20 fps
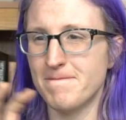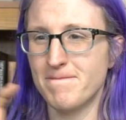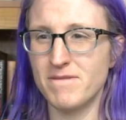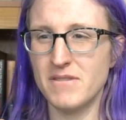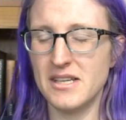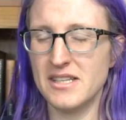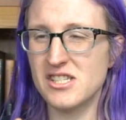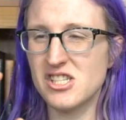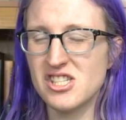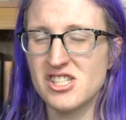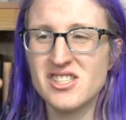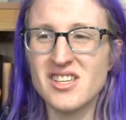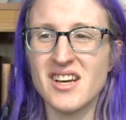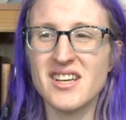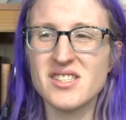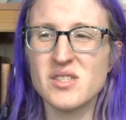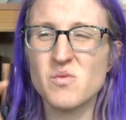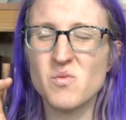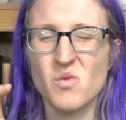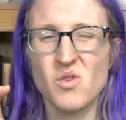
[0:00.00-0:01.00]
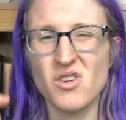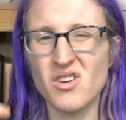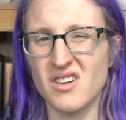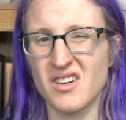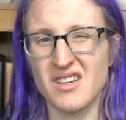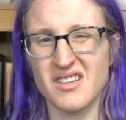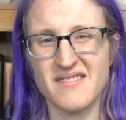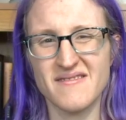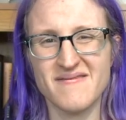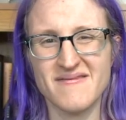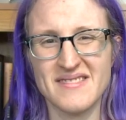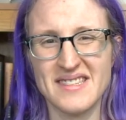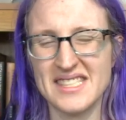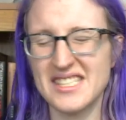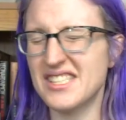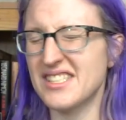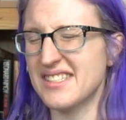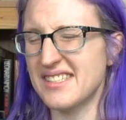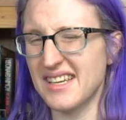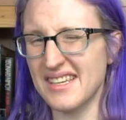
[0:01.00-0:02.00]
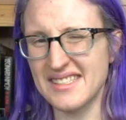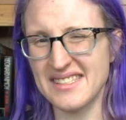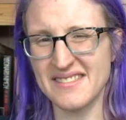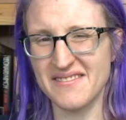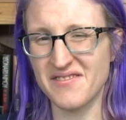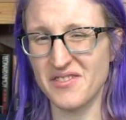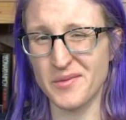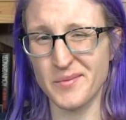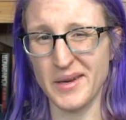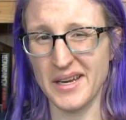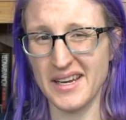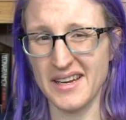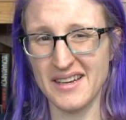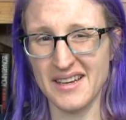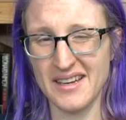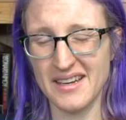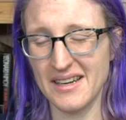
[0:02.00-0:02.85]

it just doesn't work. It just doesn't for me.